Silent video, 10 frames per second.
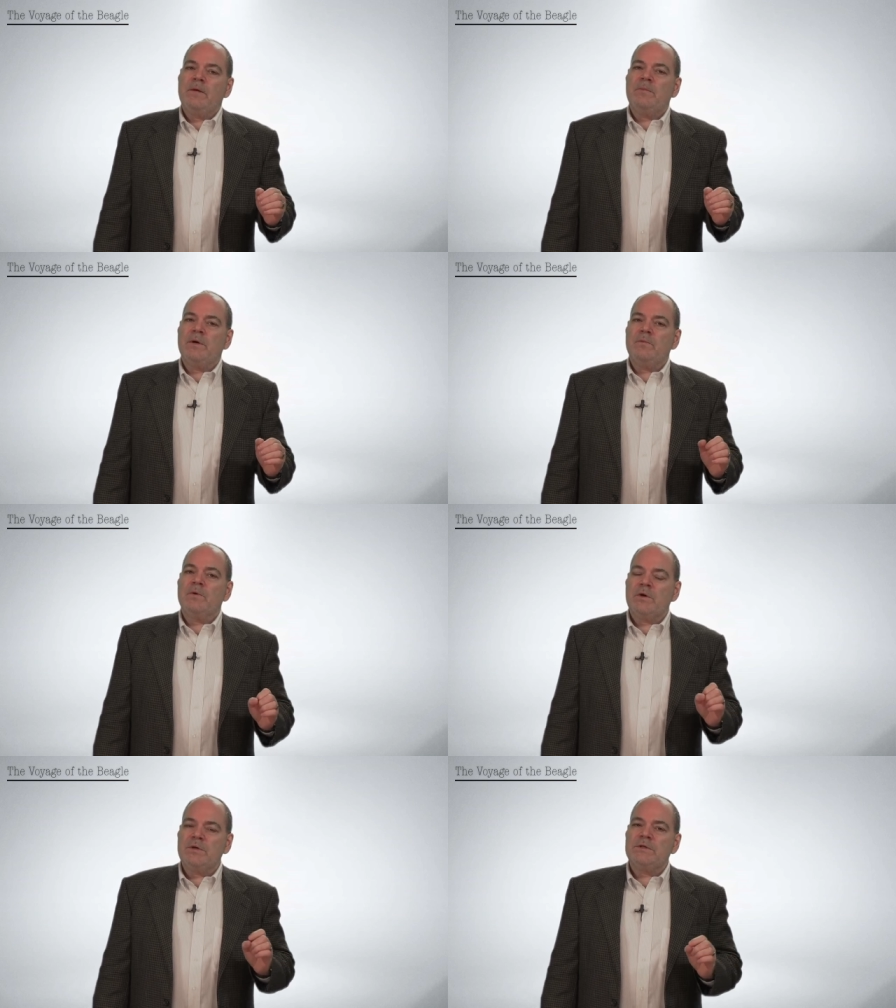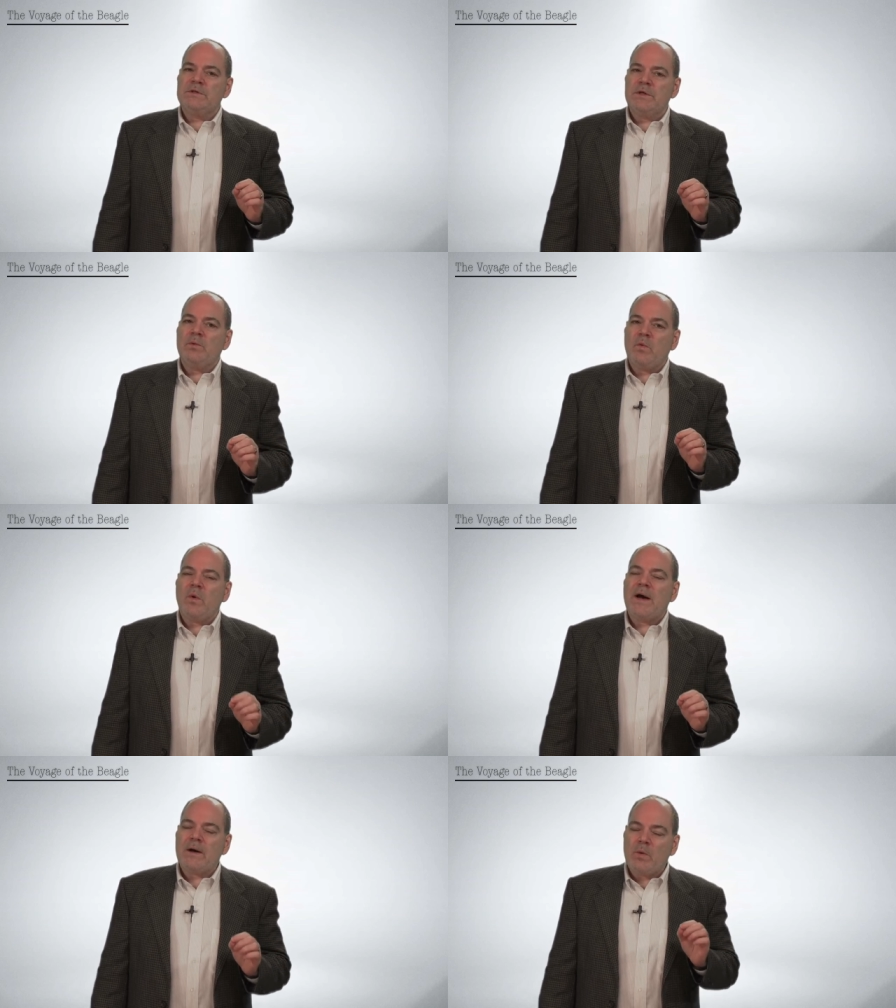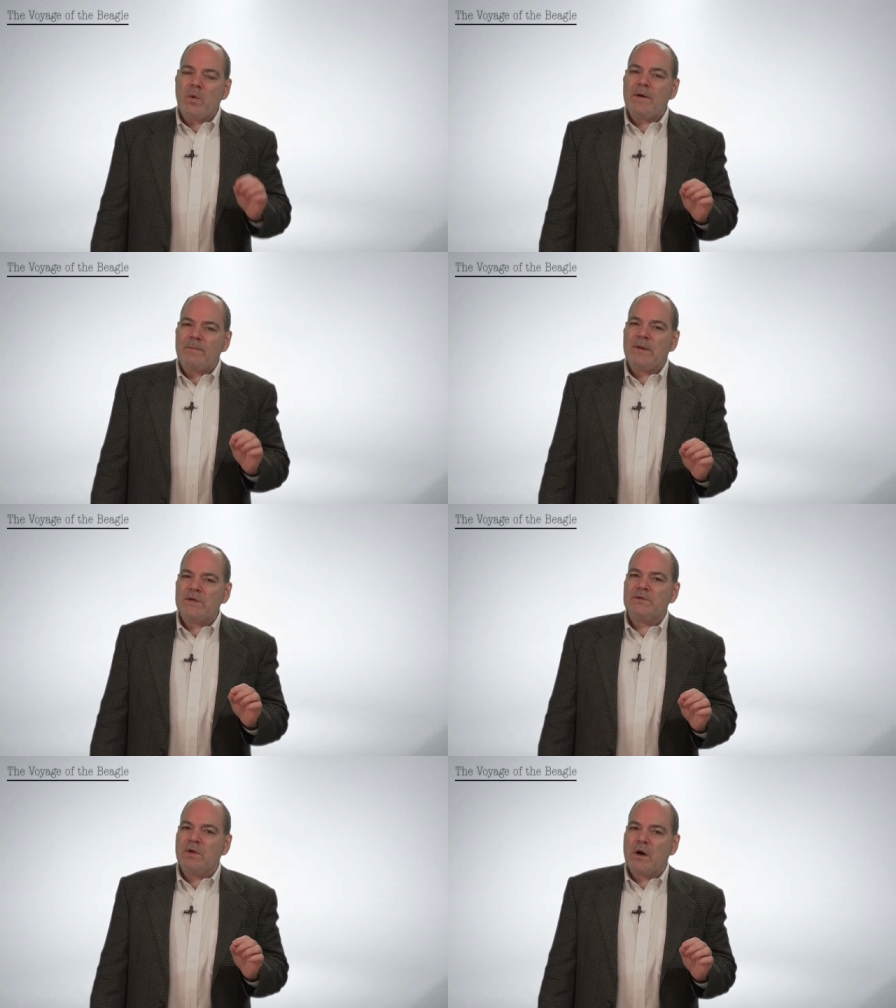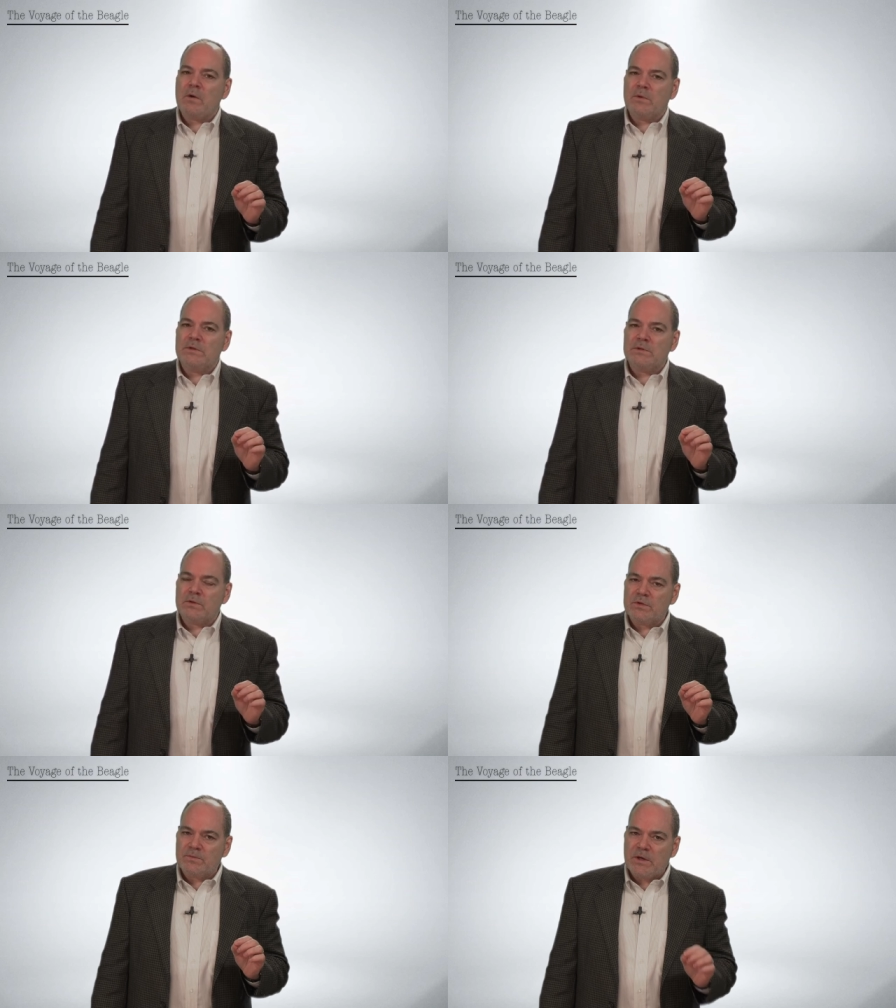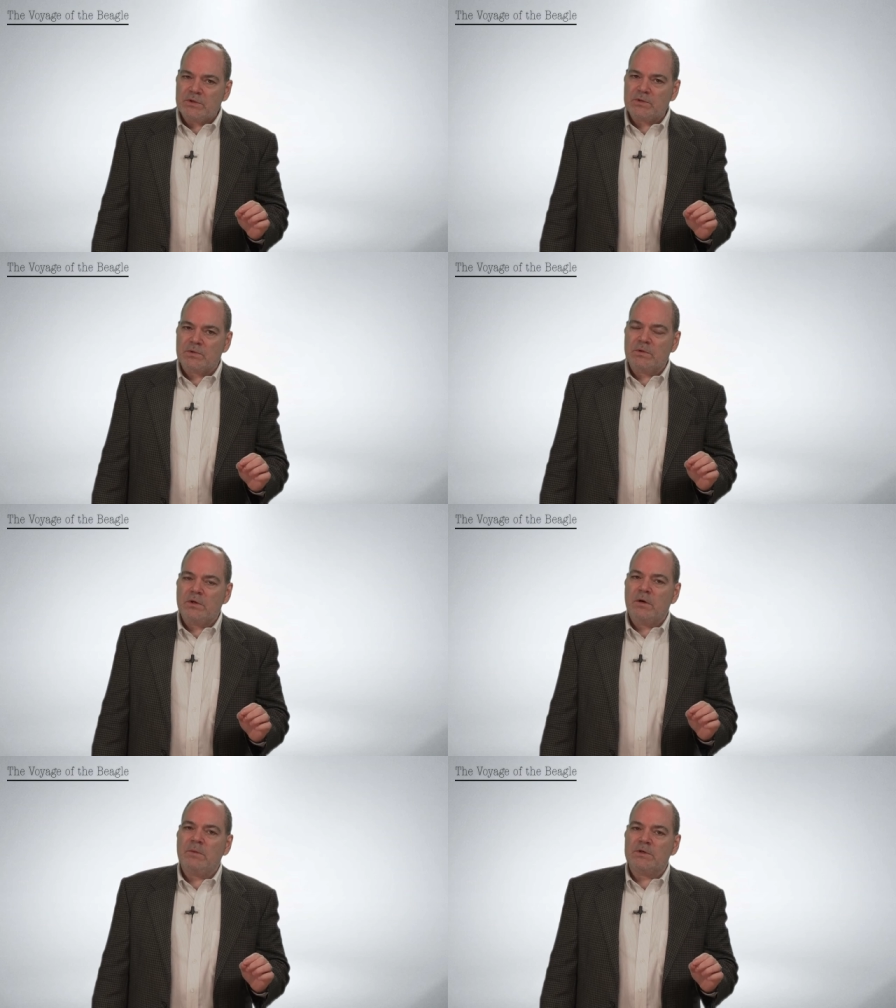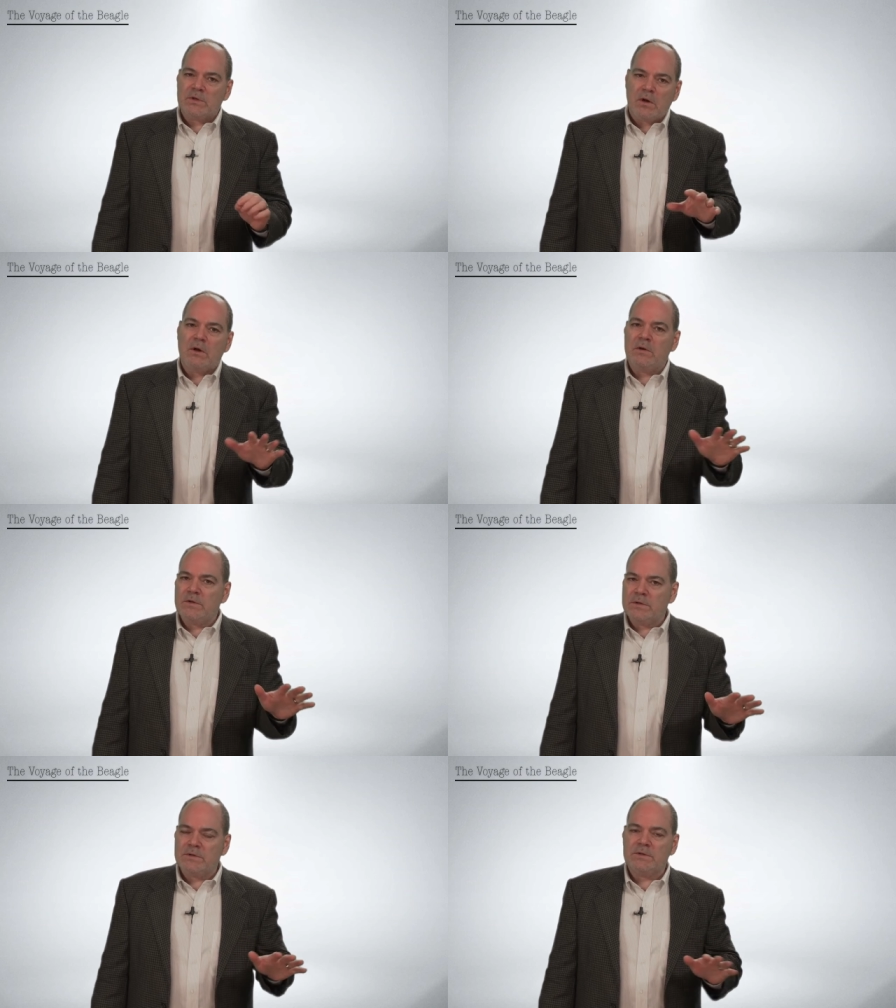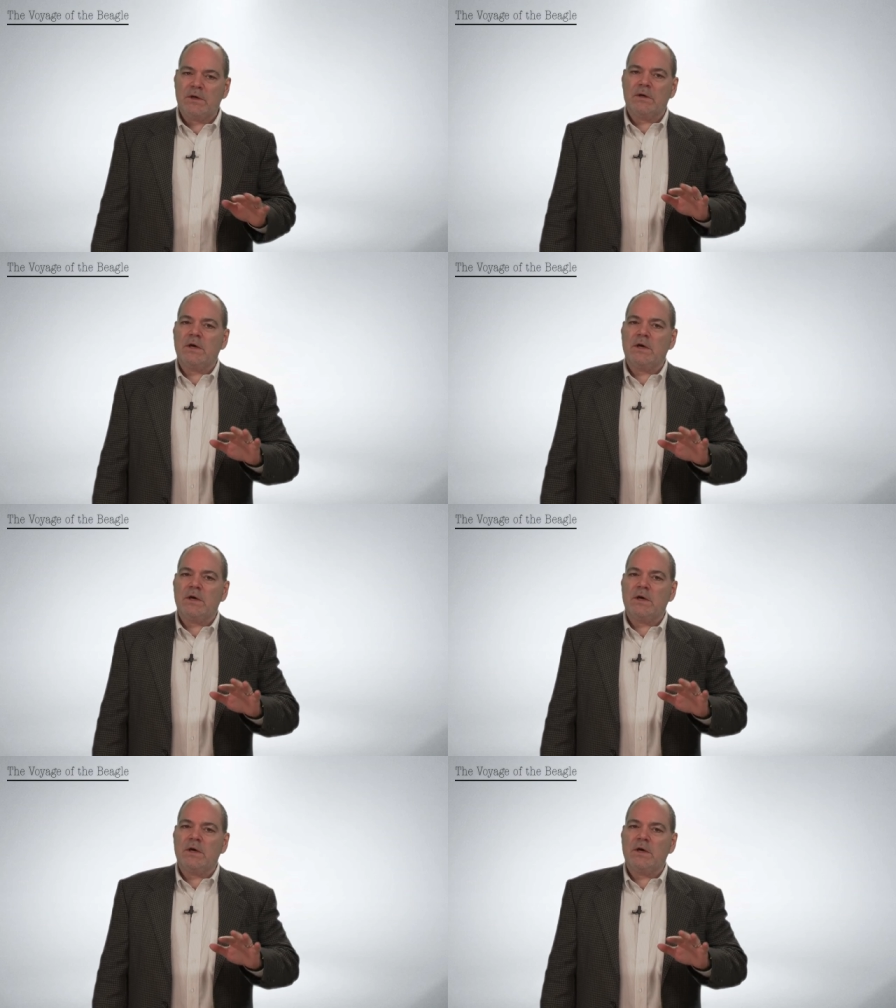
But we're going to see why, what makes Darwin so special amongst all this uh,